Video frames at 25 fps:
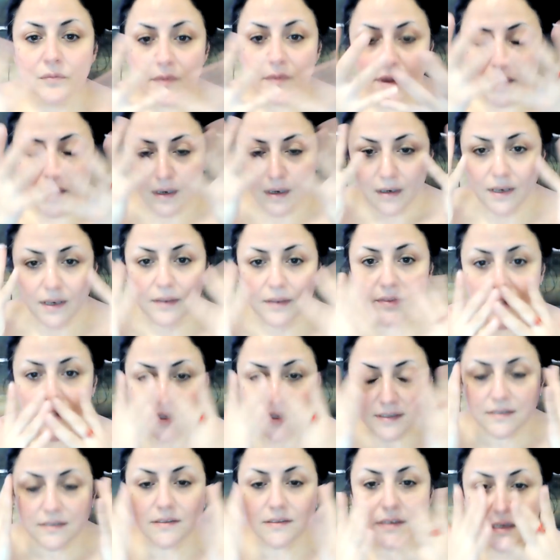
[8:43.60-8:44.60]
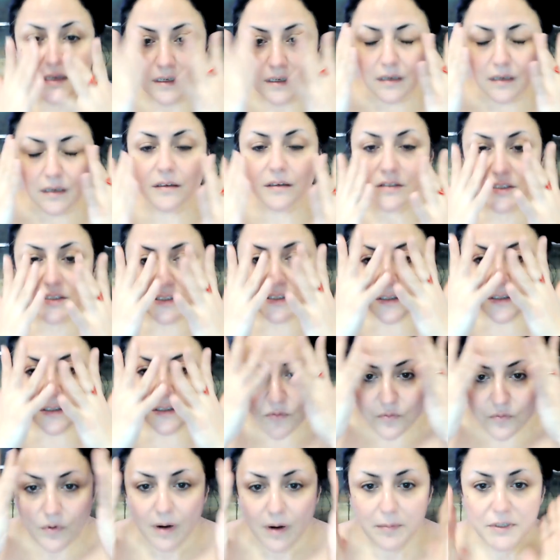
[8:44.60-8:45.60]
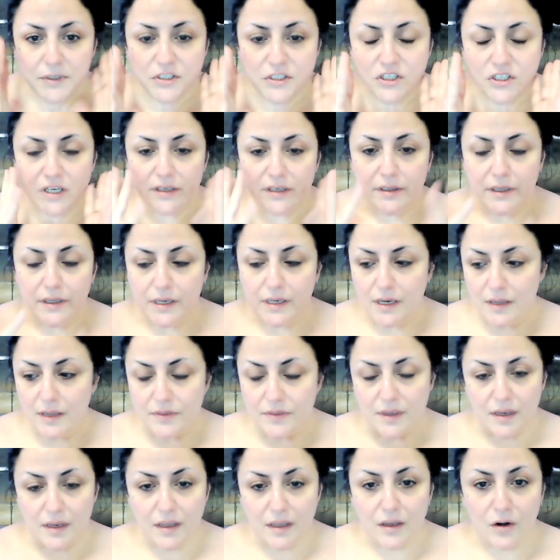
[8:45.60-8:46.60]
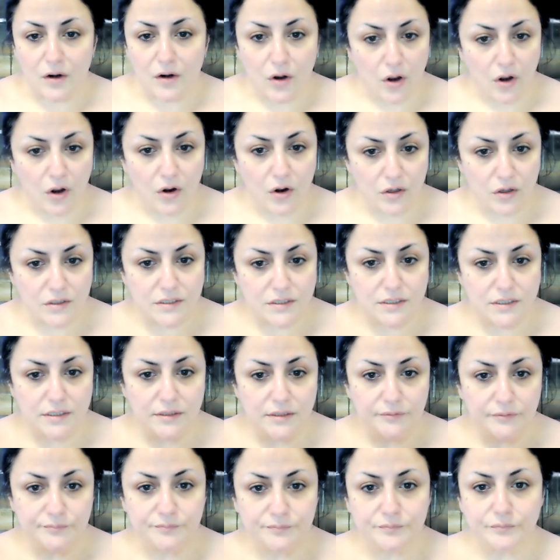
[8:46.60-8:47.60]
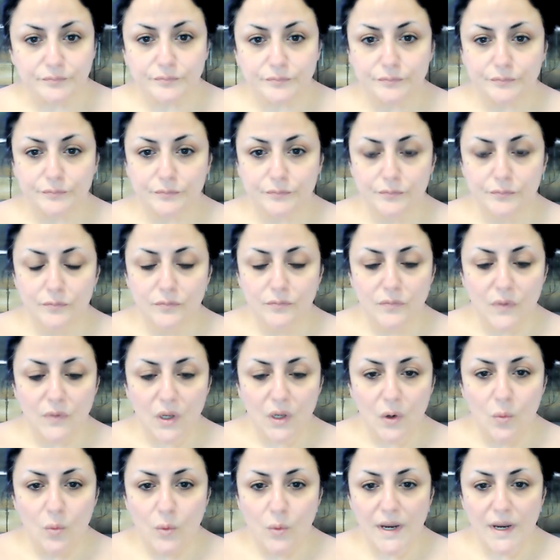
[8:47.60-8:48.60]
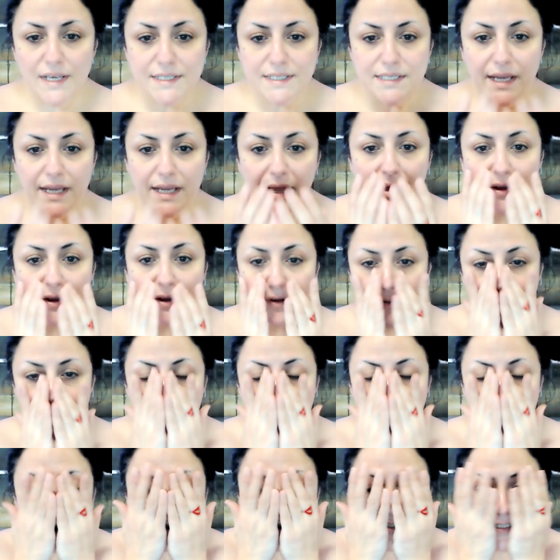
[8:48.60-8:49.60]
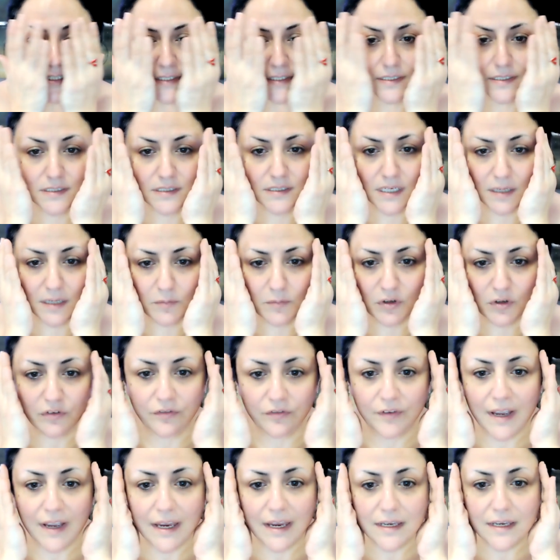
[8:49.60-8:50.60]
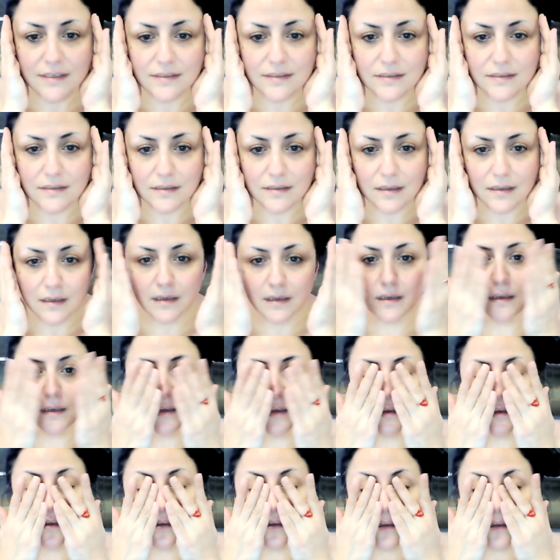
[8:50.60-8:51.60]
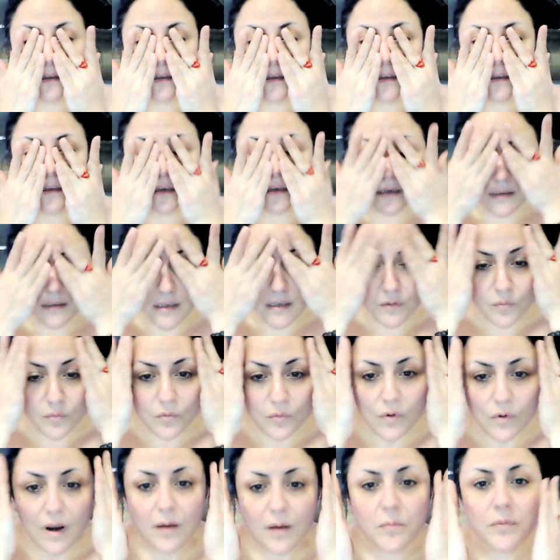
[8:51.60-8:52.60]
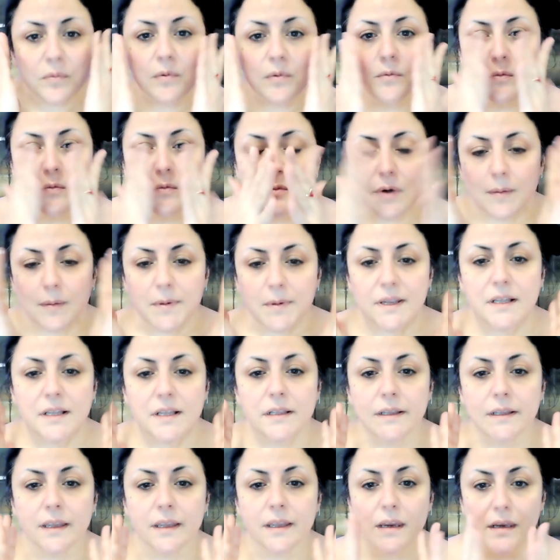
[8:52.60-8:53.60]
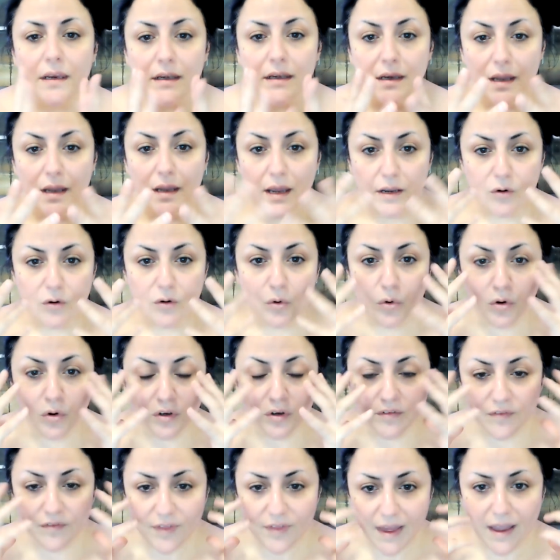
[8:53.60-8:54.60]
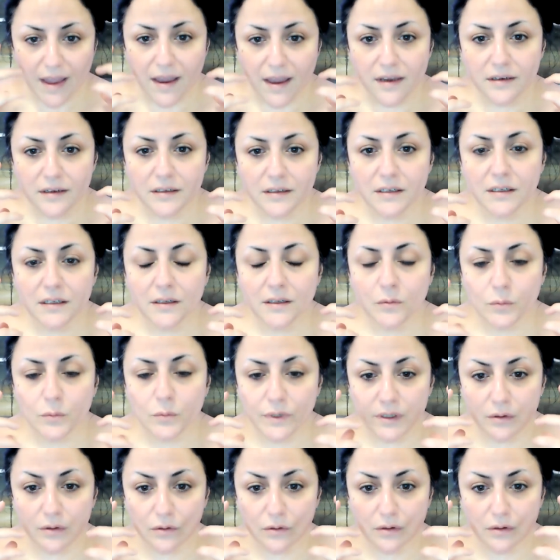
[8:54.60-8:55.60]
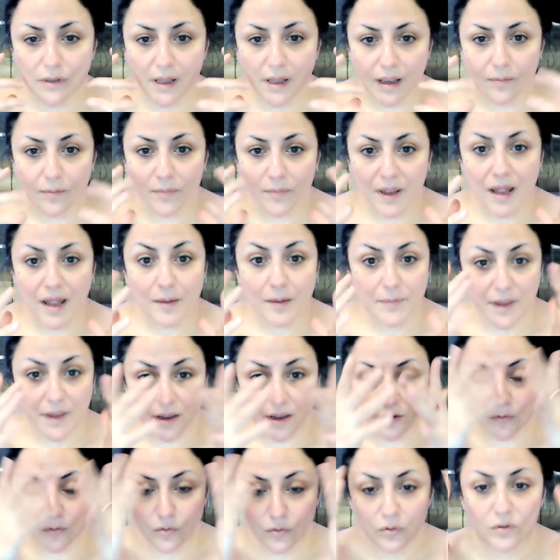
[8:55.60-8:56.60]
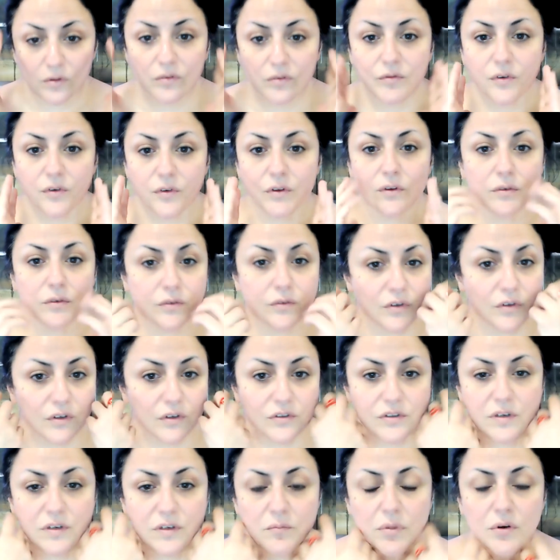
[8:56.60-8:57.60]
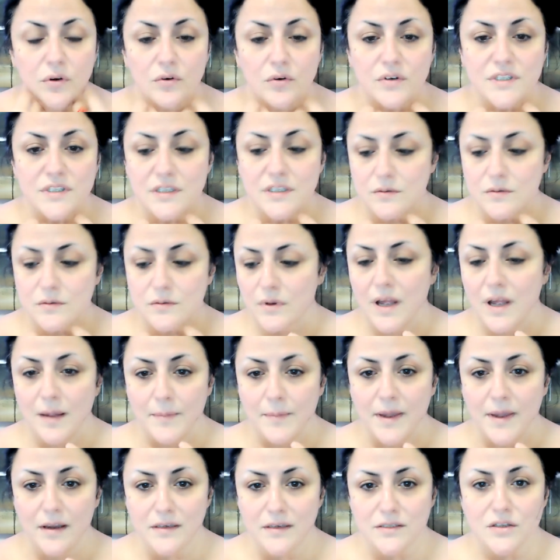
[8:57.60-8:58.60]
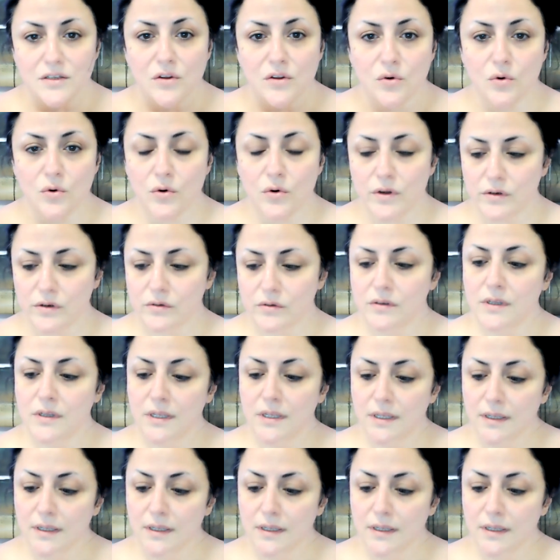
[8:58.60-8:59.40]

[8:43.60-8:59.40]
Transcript: and let that sit and just rub it gently, and then get a hot, wet towel and just steam your face and then rub it clean, and all of that will come out. All of the impurities will come out into the oil.